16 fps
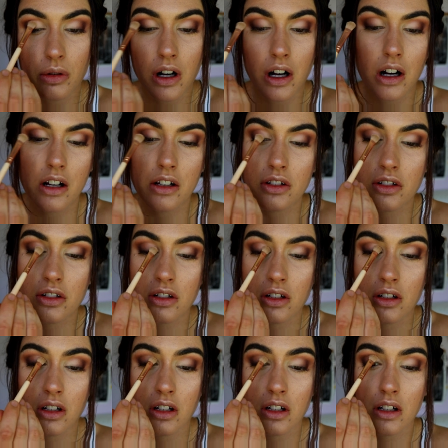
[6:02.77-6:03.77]
harsh,
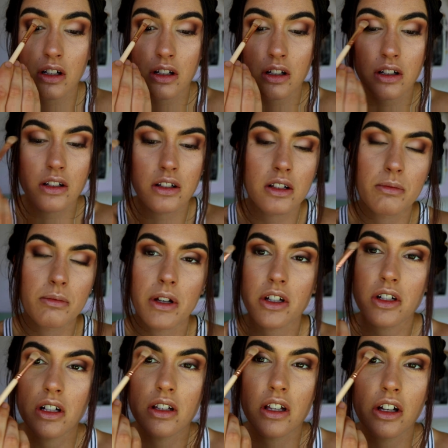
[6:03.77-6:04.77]

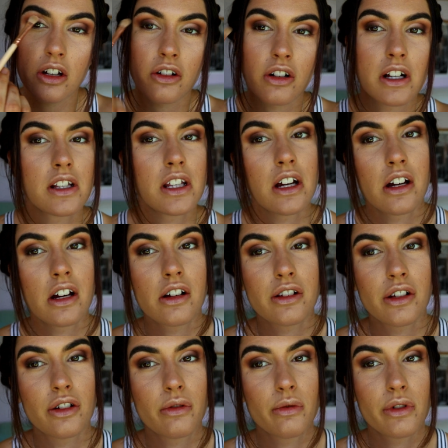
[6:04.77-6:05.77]
especially in that crease area because
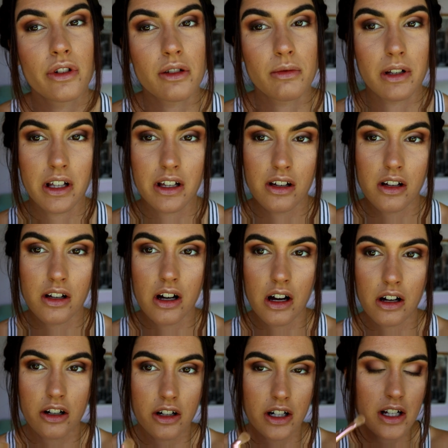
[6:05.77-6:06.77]
I don't want to be like a
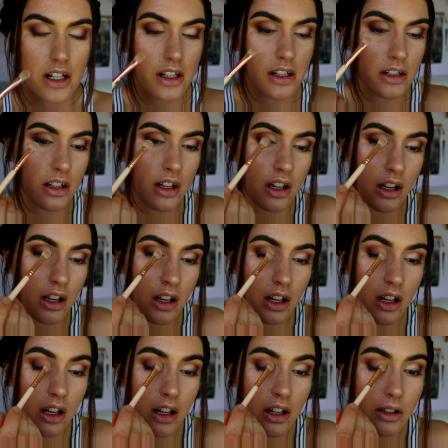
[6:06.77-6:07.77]
cut crease.
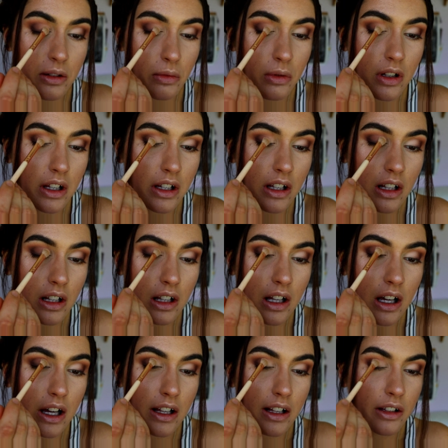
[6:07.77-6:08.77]
I just want like a
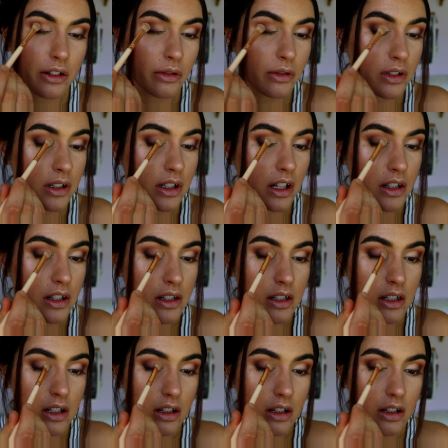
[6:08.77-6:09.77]
light little
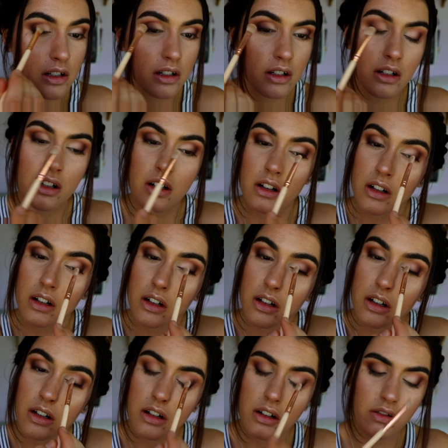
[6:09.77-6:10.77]
dusting
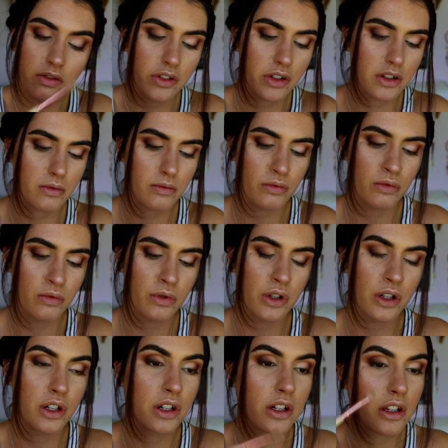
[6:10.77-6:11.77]
of this
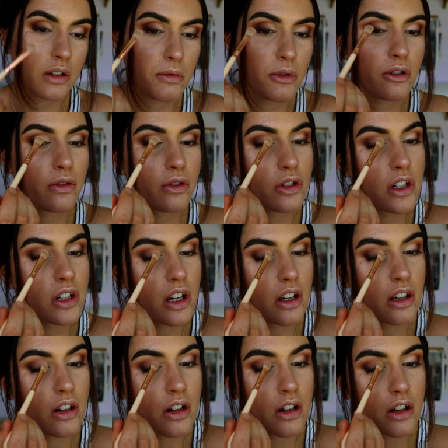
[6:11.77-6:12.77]
really beautiful
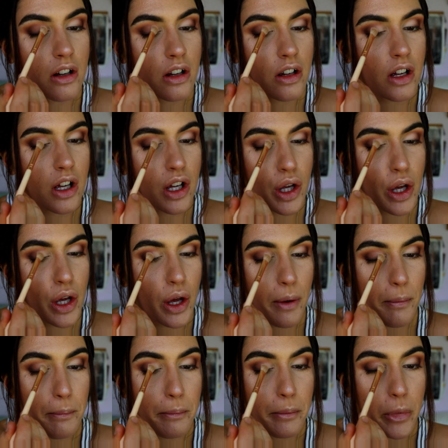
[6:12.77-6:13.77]
shade.
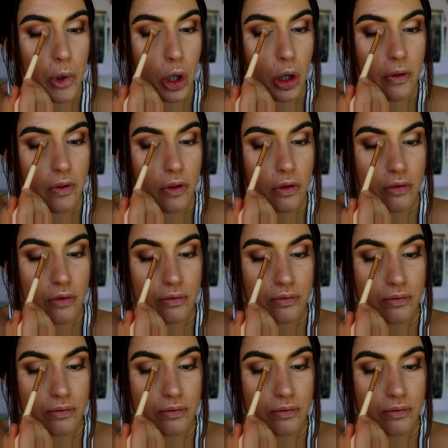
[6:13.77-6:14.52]
Beautiful.